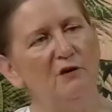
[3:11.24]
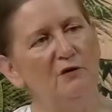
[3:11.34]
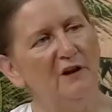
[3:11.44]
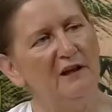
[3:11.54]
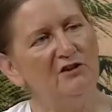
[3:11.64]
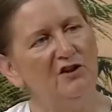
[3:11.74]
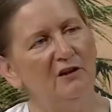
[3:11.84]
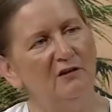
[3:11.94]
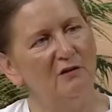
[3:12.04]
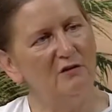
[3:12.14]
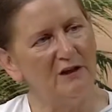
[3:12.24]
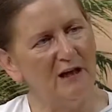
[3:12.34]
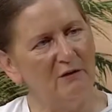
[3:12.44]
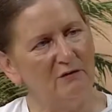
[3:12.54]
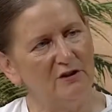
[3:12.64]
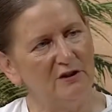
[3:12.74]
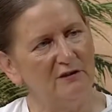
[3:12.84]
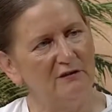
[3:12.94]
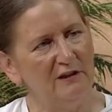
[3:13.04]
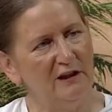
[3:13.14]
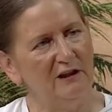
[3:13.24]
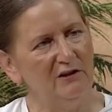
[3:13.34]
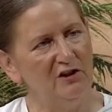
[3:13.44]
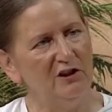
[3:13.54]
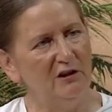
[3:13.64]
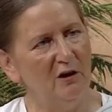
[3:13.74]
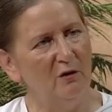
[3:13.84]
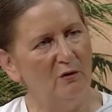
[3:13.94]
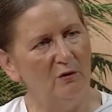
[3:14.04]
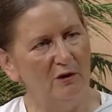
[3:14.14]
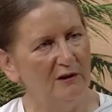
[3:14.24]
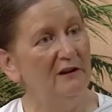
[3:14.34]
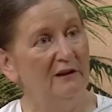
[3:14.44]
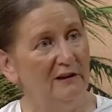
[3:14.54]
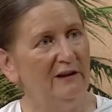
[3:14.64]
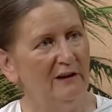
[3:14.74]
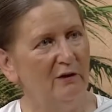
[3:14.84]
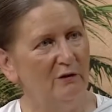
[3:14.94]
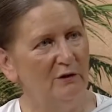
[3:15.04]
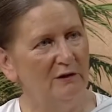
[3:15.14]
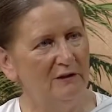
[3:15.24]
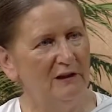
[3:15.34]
you're edging God out, ego, ego.